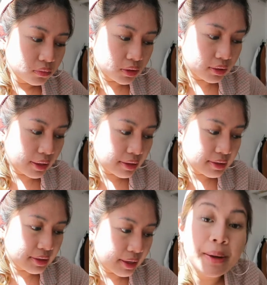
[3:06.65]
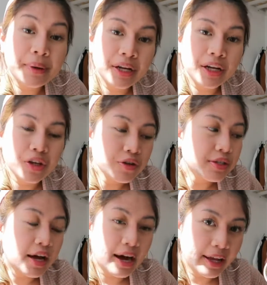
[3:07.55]
The next step, I'm gonna
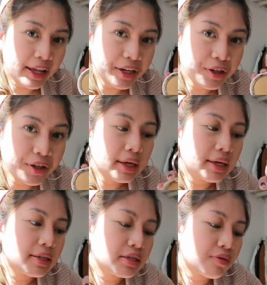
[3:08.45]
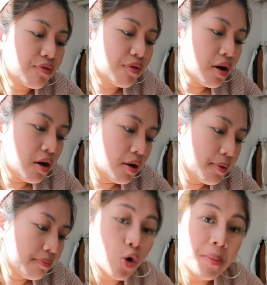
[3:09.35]
use a highlighter. It's
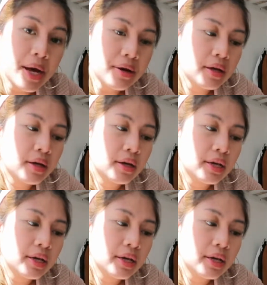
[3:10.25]
from Goban.